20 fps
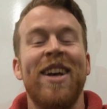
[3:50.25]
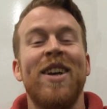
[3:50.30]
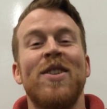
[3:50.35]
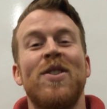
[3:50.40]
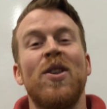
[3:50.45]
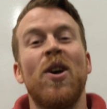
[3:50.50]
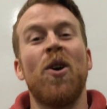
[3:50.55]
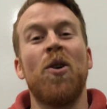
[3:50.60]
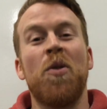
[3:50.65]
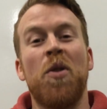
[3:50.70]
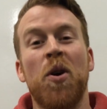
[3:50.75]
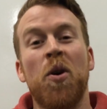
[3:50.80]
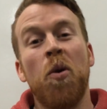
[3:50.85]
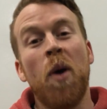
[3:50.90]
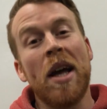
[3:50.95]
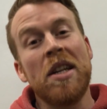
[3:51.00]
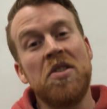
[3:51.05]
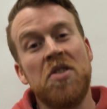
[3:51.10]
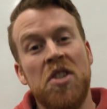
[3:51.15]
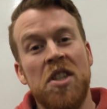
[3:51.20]
So the
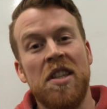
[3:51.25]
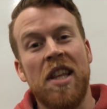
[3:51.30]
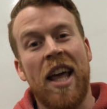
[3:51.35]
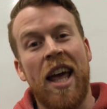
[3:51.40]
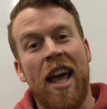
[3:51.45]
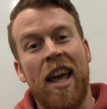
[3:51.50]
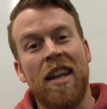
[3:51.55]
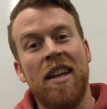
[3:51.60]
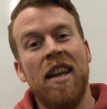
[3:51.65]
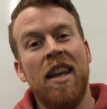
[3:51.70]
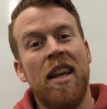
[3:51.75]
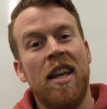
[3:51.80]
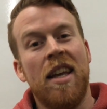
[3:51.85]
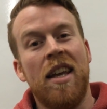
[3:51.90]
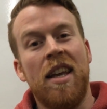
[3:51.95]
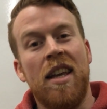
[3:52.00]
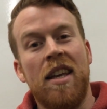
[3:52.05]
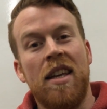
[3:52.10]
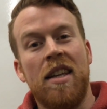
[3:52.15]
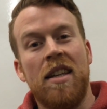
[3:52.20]
question then
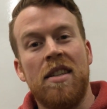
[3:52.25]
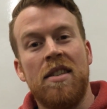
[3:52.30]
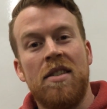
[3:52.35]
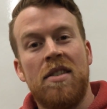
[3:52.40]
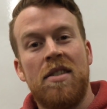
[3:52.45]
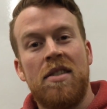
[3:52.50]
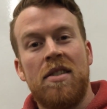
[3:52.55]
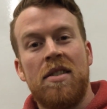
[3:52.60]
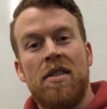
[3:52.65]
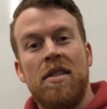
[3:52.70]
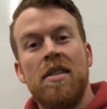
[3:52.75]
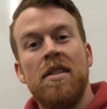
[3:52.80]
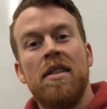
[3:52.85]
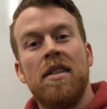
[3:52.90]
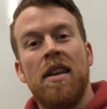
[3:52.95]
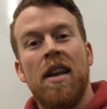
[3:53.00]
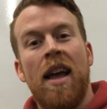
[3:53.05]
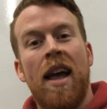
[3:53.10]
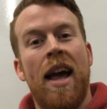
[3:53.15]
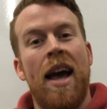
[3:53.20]
is,
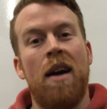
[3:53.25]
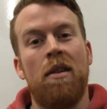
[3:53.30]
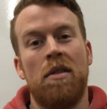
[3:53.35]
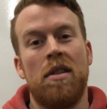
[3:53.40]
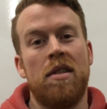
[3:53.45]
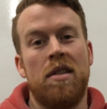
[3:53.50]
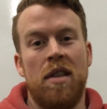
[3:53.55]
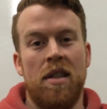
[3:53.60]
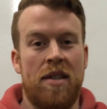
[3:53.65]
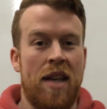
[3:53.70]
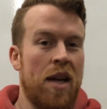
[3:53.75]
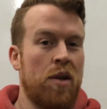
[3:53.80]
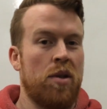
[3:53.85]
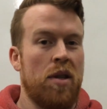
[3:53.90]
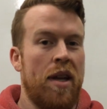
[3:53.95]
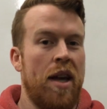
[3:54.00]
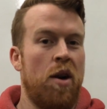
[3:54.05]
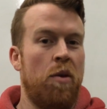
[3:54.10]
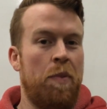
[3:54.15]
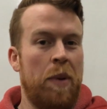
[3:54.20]
how does this
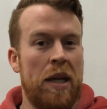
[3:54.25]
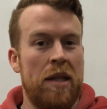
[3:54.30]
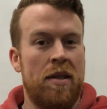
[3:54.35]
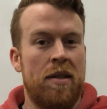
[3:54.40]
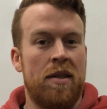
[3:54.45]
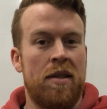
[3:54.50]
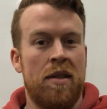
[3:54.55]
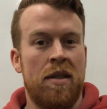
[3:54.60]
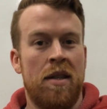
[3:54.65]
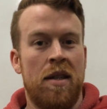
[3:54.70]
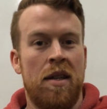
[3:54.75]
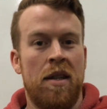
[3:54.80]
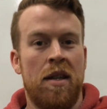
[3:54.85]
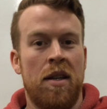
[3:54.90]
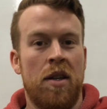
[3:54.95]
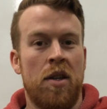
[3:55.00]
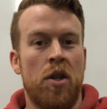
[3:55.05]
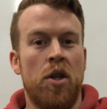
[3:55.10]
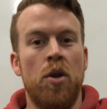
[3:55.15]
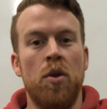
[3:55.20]
actually help us
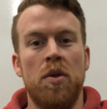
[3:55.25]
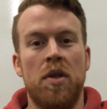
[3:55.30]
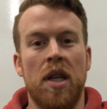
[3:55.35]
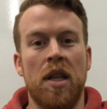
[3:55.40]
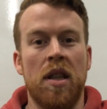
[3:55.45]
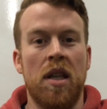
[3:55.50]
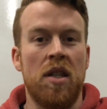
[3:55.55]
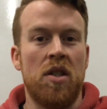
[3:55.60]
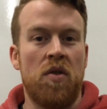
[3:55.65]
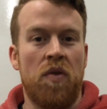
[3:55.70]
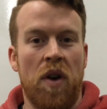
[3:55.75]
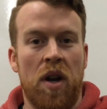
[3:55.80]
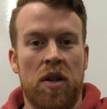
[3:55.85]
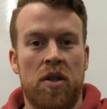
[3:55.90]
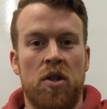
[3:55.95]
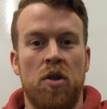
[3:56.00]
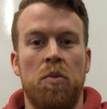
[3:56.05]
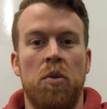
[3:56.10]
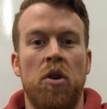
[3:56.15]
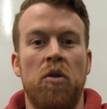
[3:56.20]
using these
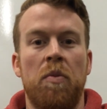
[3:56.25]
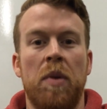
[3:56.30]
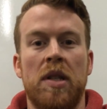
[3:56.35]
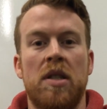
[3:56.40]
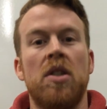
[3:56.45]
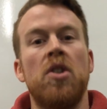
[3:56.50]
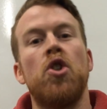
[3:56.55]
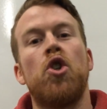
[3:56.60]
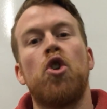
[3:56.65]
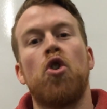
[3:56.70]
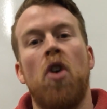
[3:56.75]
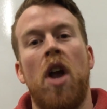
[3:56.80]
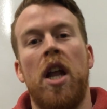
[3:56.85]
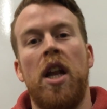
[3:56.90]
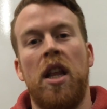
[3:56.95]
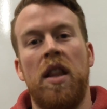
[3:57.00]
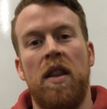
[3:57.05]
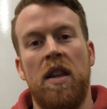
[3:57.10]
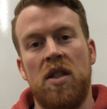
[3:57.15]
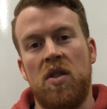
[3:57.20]
functional movements and
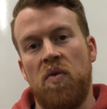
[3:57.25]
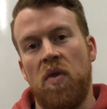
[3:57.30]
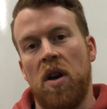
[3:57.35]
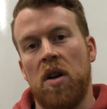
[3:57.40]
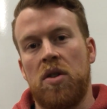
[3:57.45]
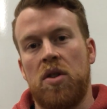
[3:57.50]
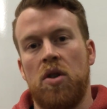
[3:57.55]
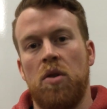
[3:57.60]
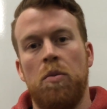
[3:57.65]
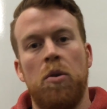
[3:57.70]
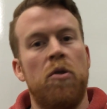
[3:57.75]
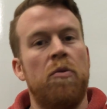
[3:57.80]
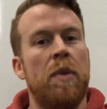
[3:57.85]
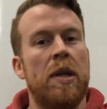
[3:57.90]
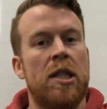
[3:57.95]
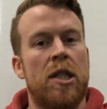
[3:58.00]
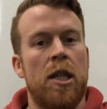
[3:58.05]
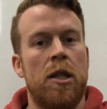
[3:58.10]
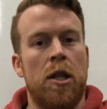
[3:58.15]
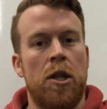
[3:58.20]
training these functional
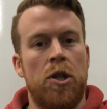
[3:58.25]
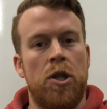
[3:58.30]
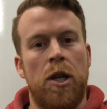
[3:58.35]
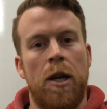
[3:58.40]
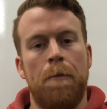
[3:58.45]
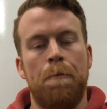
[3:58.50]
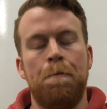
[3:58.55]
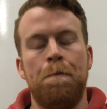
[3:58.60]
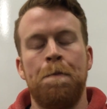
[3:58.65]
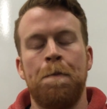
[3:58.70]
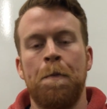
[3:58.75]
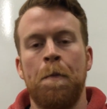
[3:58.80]
movements in the gym?